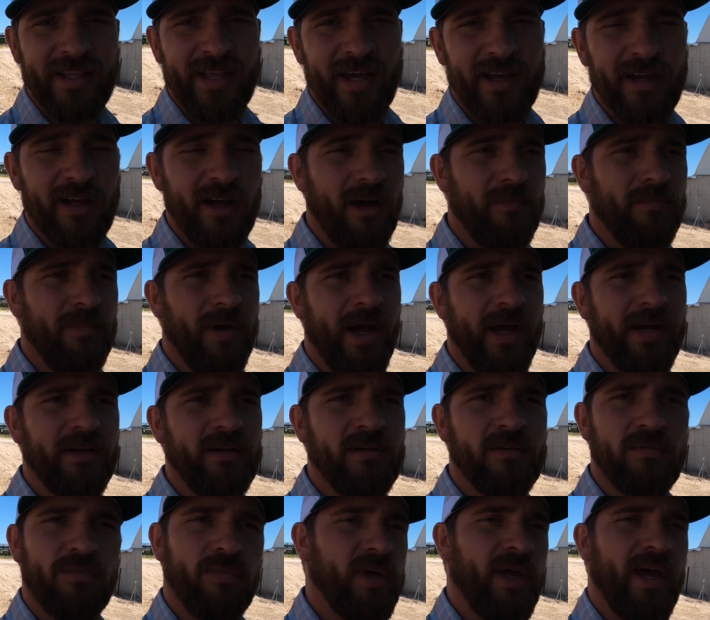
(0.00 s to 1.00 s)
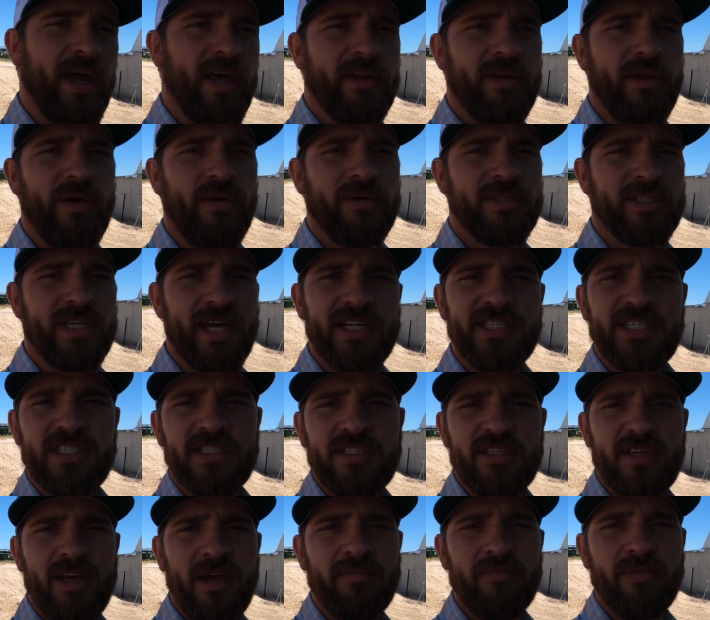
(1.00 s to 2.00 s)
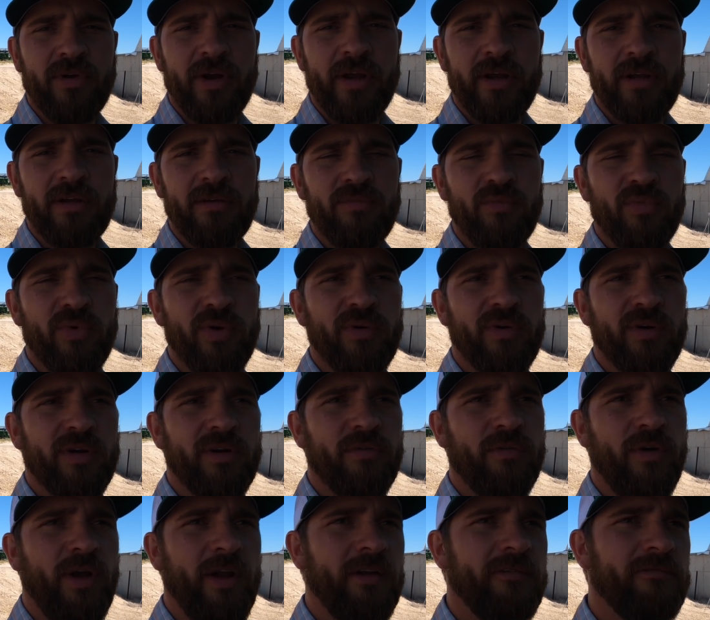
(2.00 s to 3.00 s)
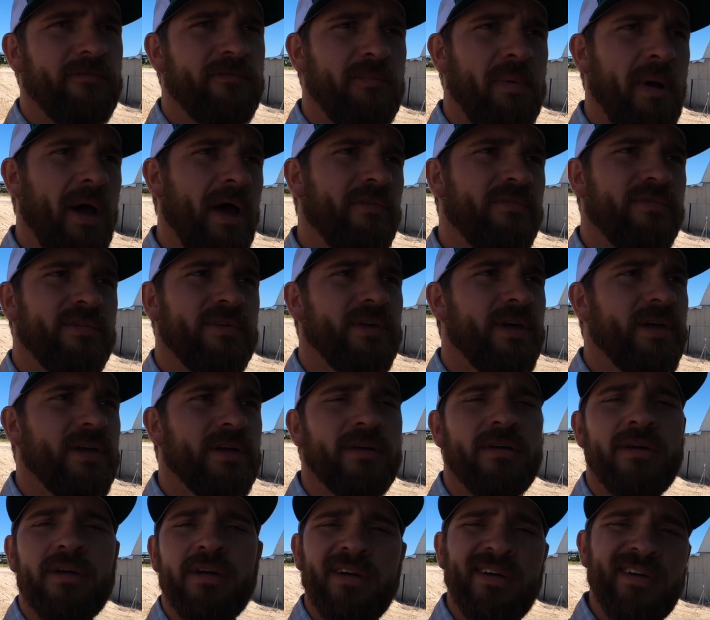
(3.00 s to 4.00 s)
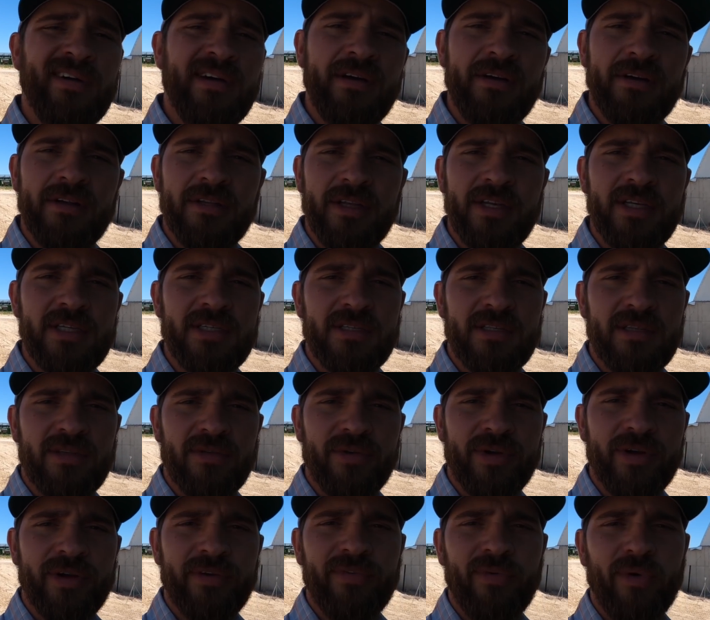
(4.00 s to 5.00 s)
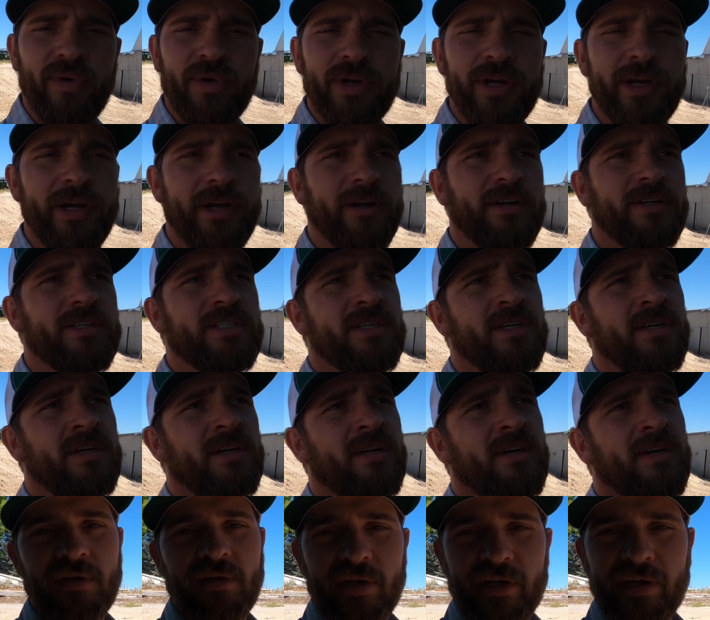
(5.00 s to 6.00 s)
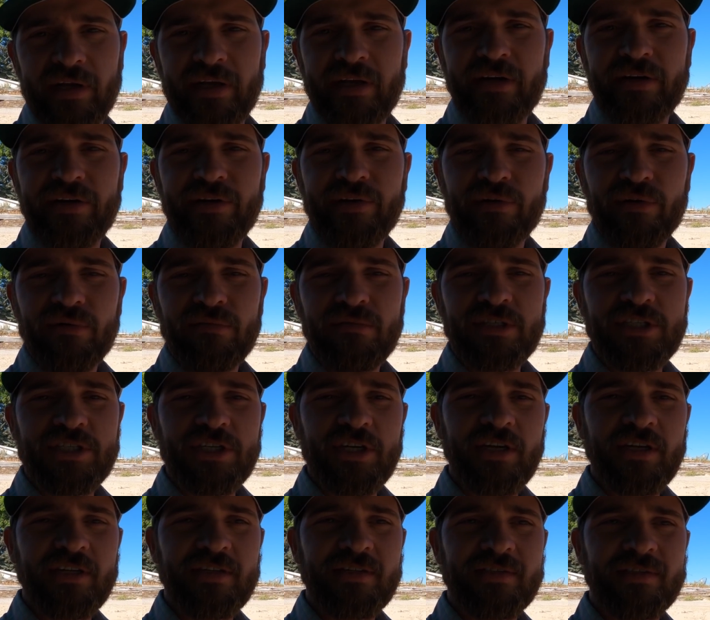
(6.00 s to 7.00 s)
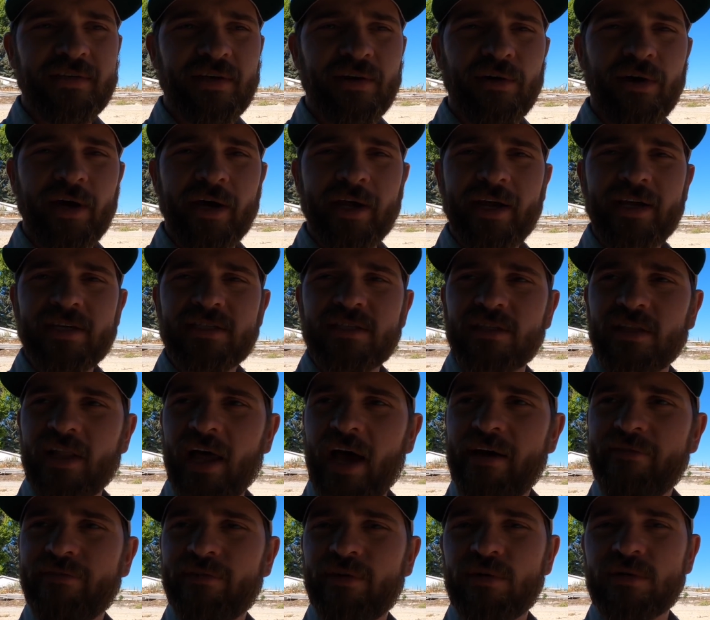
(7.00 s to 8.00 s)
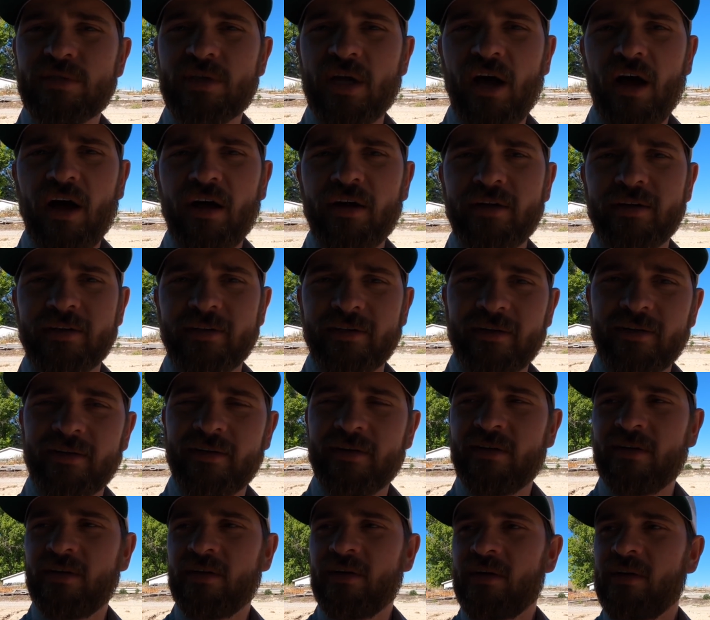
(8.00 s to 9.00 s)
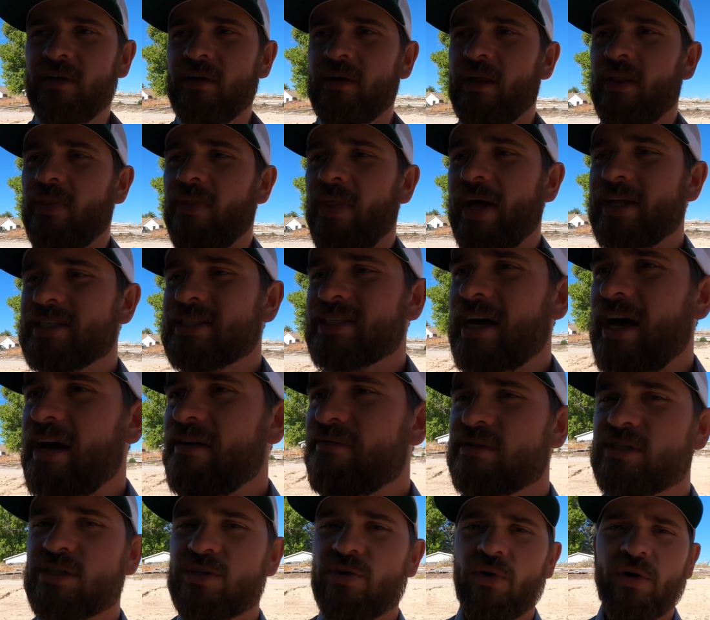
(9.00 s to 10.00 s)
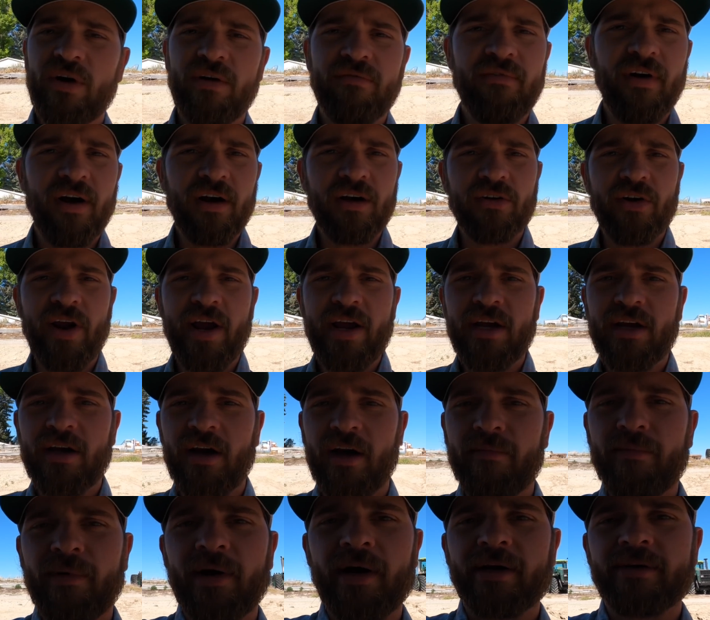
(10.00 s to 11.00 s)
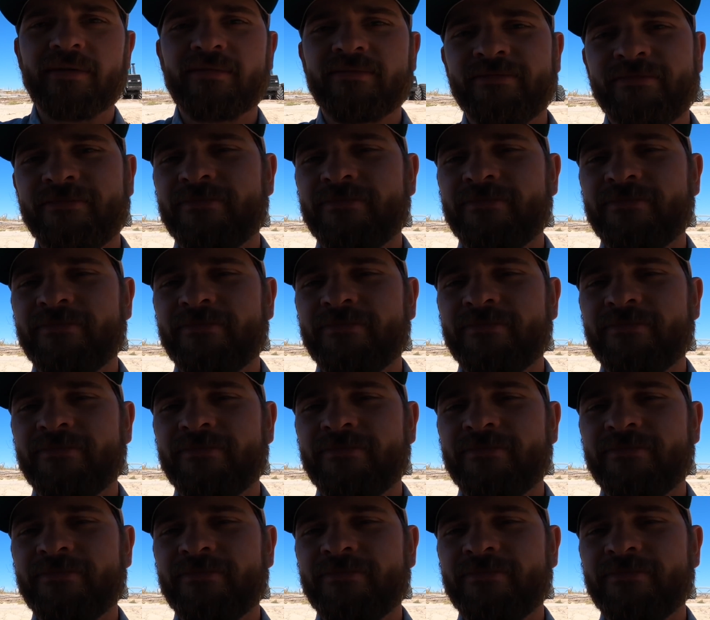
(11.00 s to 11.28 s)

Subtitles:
that combine. We had no intentions of upgrading. We were gonna run it probably for another at least 3 or 4 years in a newer machine. So I guess life goes on, and that's kind of the story of our grain combine.